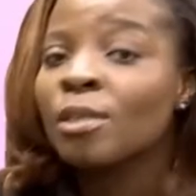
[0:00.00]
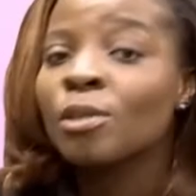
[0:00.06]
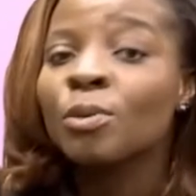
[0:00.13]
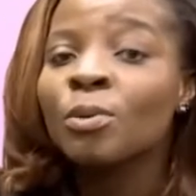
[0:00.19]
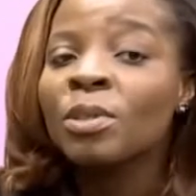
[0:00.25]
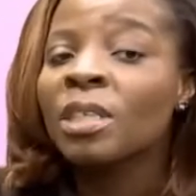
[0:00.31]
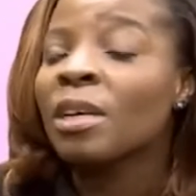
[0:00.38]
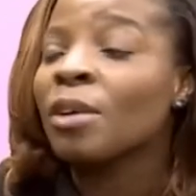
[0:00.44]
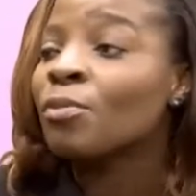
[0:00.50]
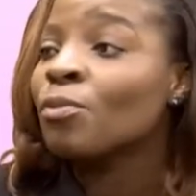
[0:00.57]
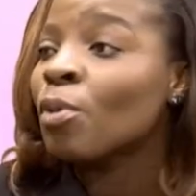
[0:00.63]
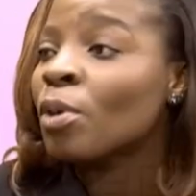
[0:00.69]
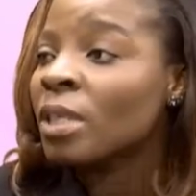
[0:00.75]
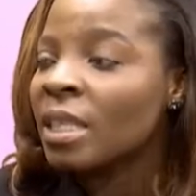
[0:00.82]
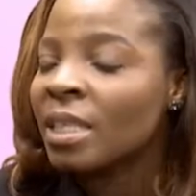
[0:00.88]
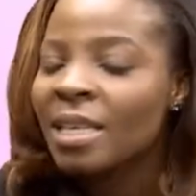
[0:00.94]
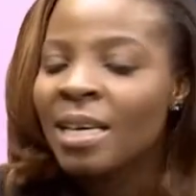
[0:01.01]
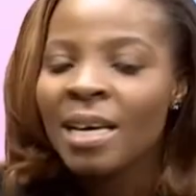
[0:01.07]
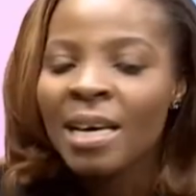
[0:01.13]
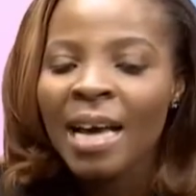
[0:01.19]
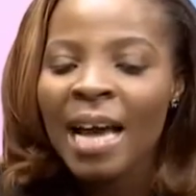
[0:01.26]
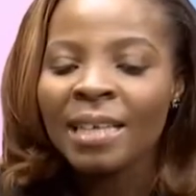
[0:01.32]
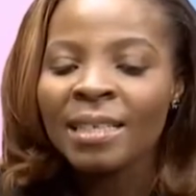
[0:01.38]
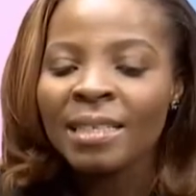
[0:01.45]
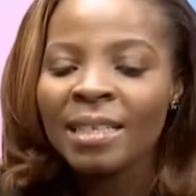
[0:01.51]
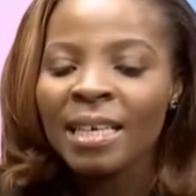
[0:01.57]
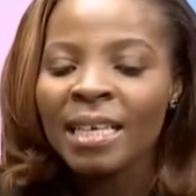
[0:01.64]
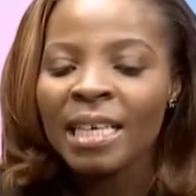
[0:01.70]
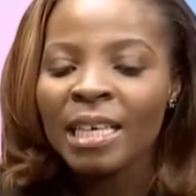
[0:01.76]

There are schools that are running. And